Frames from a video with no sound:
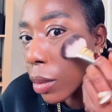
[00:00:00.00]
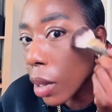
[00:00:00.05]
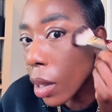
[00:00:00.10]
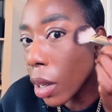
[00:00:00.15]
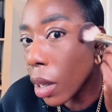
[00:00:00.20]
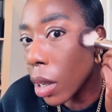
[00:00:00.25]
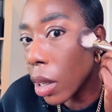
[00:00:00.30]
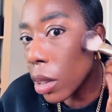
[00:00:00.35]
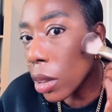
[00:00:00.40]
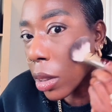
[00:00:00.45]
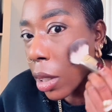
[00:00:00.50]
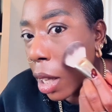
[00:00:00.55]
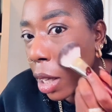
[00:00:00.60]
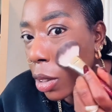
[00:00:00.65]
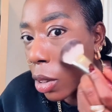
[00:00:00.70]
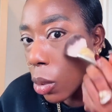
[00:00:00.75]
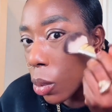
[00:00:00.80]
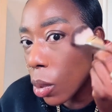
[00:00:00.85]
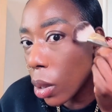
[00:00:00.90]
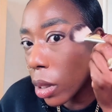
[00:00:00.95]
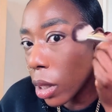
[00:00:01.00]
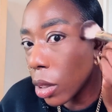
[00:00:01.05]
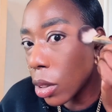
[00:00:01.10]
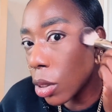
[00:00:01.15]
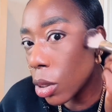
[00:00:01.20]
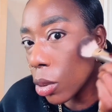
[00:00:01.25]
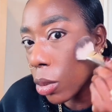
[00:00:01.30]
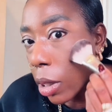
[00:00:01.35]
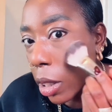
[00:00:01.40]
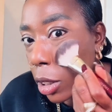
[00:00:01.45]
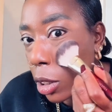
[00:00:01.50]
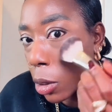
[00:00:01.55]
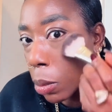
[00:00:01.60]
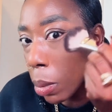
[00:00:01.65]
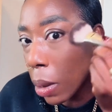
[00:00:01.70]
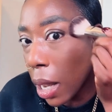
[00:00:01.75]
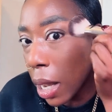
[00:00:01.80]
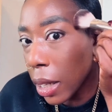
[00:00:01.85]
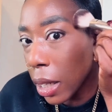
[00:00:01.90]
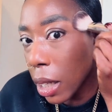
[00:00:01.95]
because I don't want it to
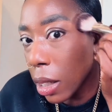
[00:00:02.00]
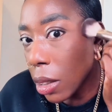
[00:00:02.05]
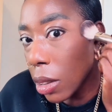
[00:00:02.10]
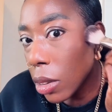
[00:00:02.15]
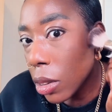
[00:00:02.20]
expire.